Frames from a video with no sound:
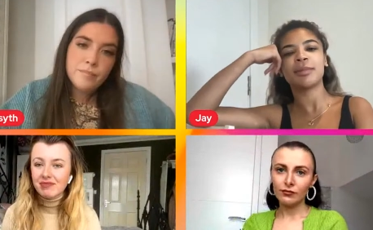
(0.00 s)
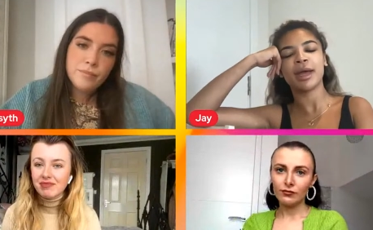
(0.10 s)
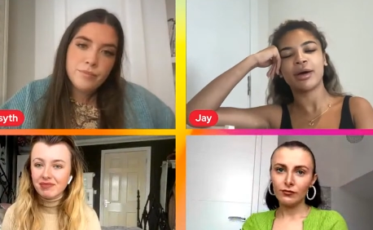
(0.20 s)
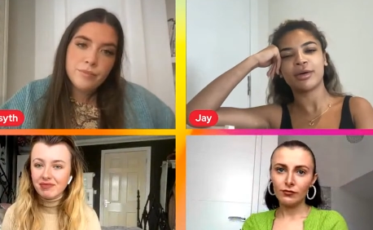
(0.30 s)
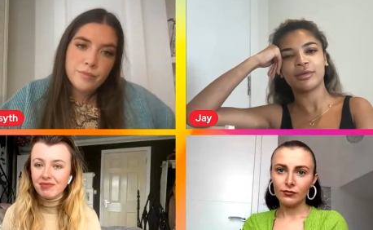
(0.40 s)

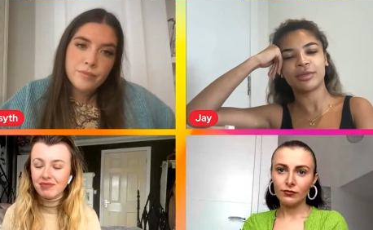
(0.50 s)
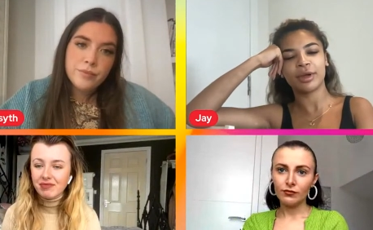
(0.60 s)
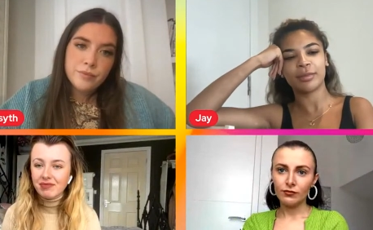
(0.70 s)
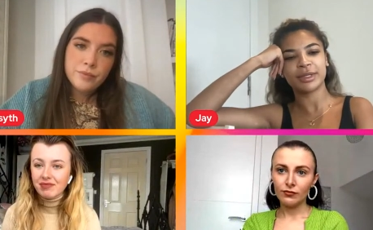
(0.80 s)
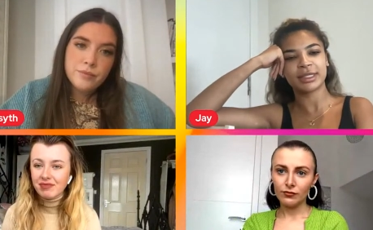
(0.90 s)
Speaker 1: bit of
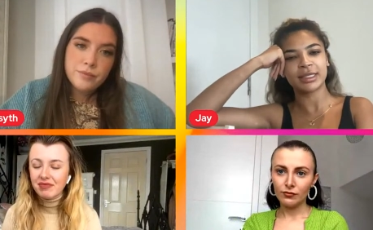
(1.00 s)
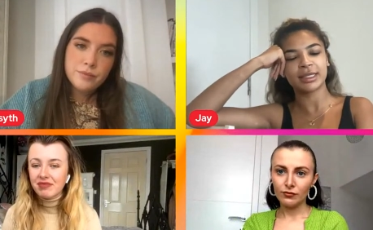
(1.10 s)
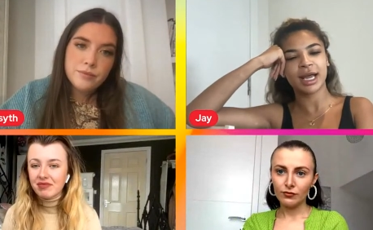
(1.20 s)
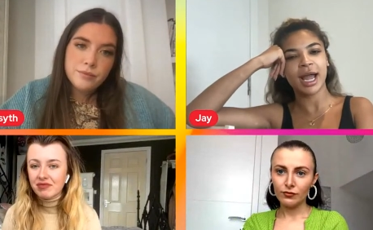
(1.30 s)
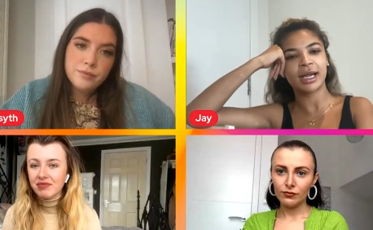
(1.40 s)
the Princess
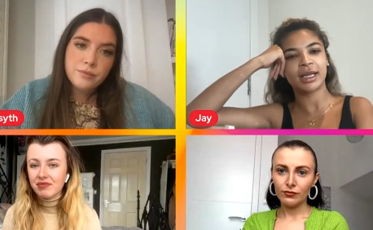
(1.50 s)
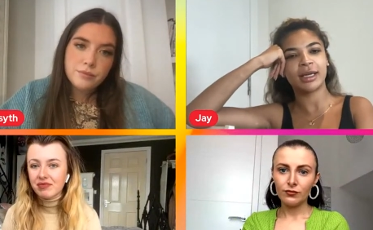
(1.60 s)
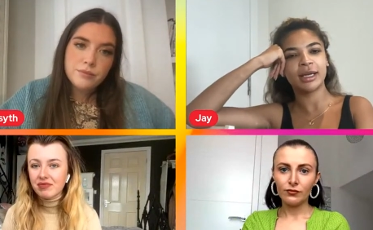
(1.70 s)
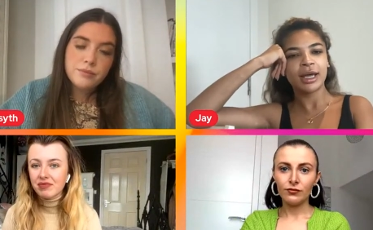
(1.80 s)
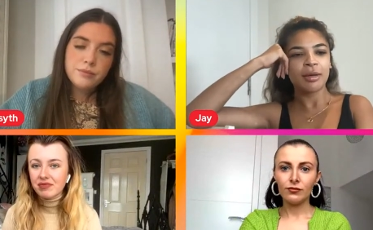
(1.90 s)

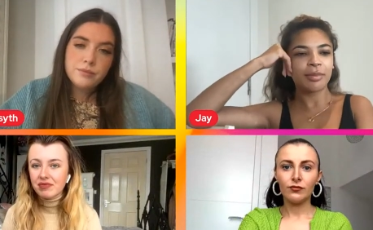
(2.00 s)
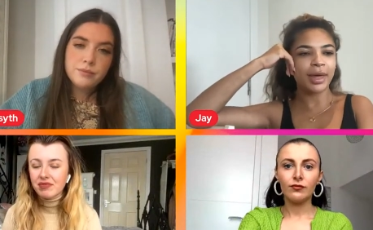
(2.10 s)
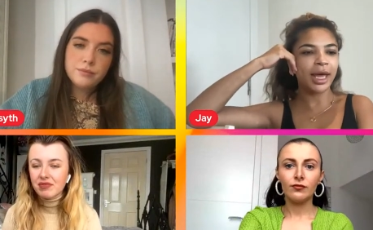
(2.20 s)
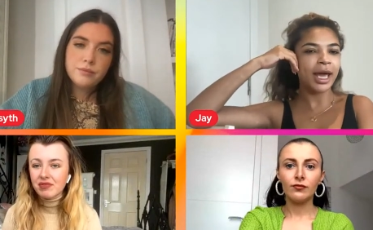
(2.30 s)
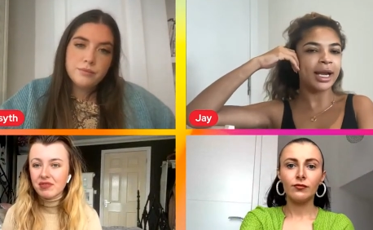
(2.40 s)
Diana
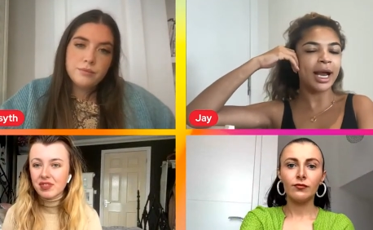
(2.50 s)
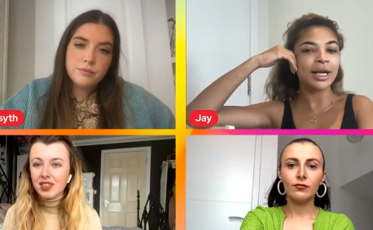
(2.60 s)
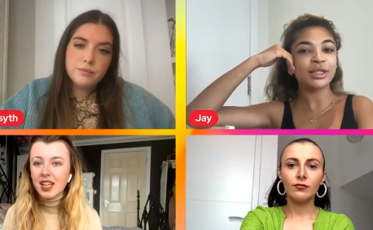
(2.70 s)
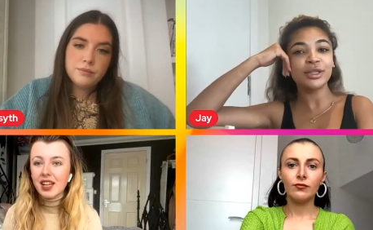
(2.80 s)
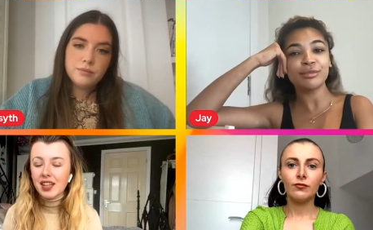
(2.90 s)
bit, and it
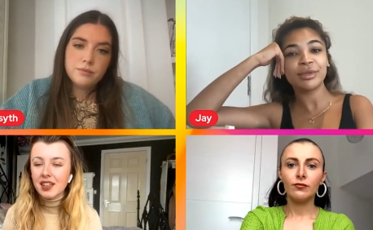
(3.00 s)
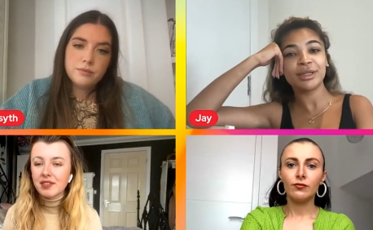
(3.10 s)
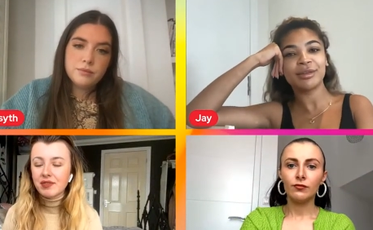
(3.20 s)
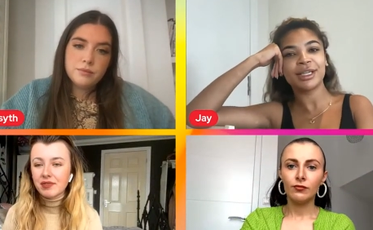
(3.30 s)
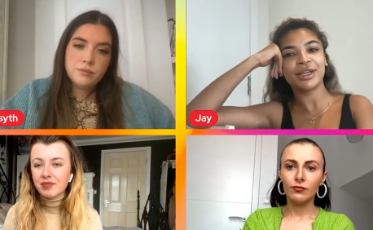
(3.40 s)
actually looked
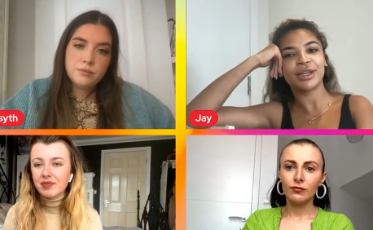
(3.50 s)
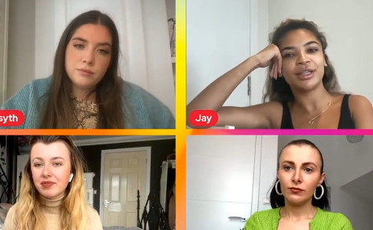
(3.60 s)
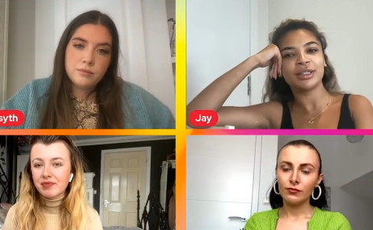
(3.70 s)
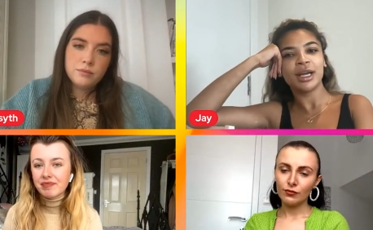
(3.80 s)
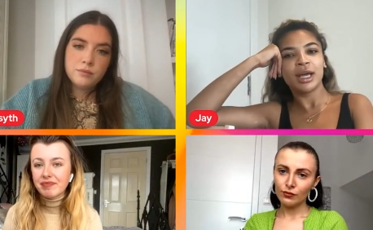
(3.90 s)
really, really
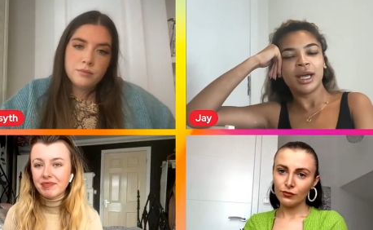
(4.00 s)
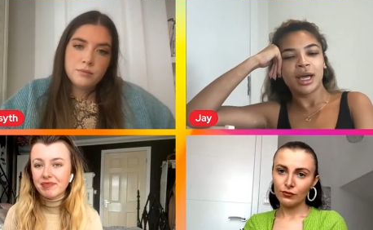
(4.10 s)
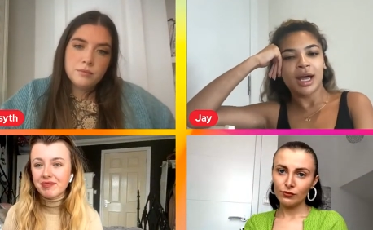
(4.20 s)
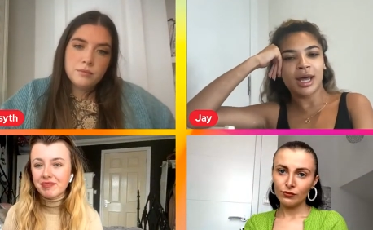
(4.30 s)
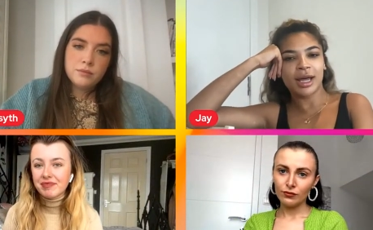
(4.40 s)
good.
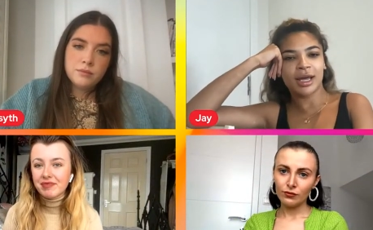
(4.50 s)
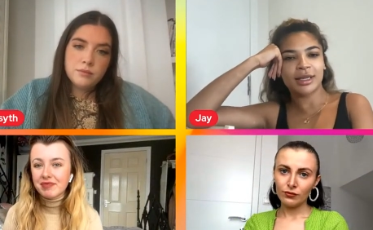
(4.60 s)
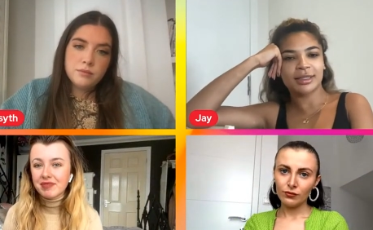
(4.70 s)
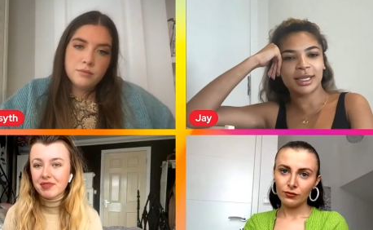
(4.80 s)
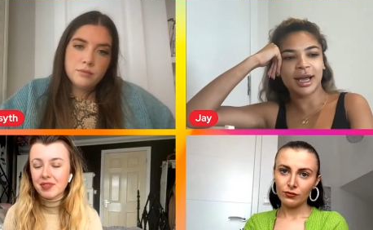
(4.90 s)
Uh,
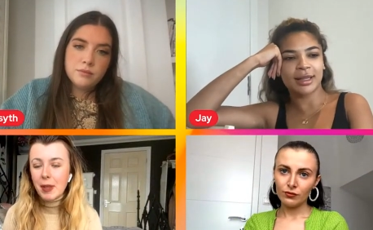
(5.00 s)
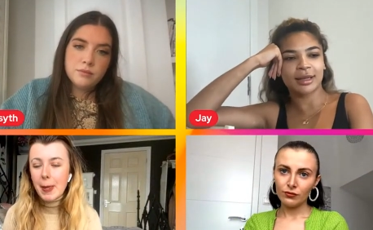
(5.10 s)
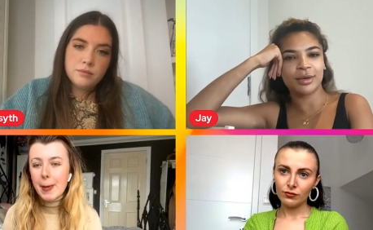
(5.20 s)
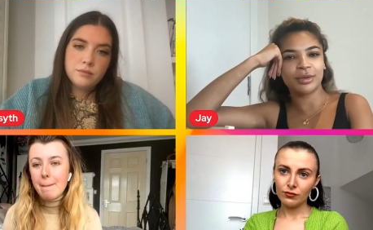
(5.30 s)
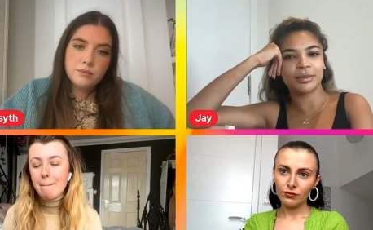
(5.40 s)
so yeah, I, th-
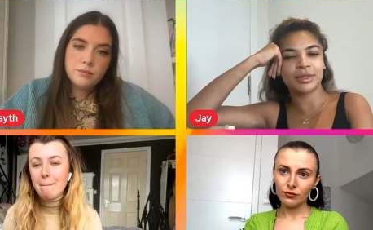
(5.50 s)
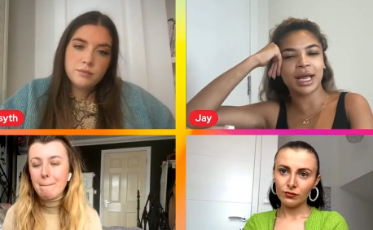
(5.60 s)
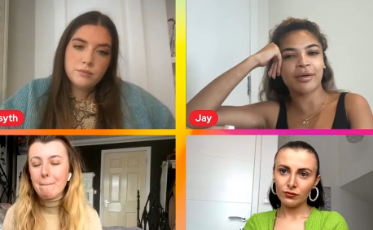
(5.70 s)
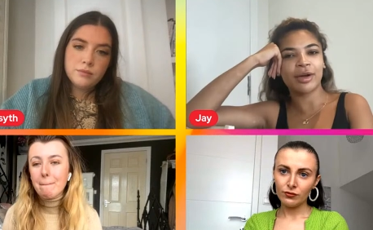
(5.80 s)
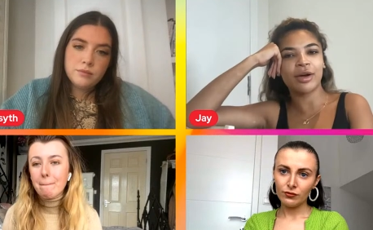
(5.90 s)
I want them to
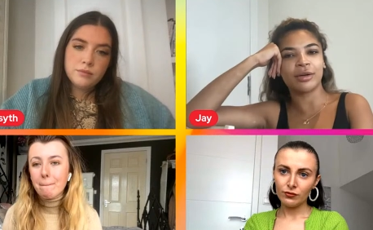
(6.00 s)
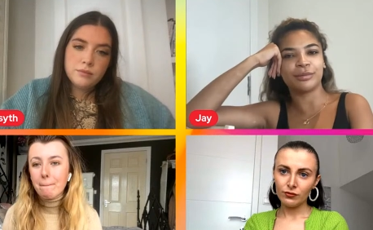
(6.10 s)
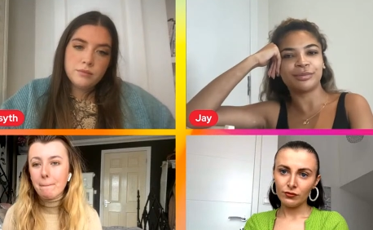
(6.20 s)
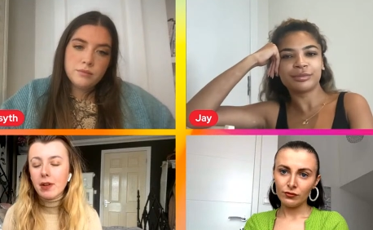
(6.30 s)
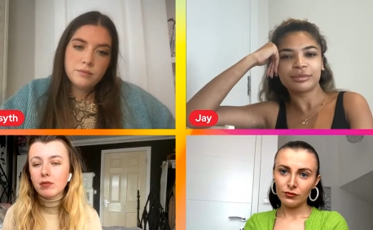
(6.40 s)
carry on.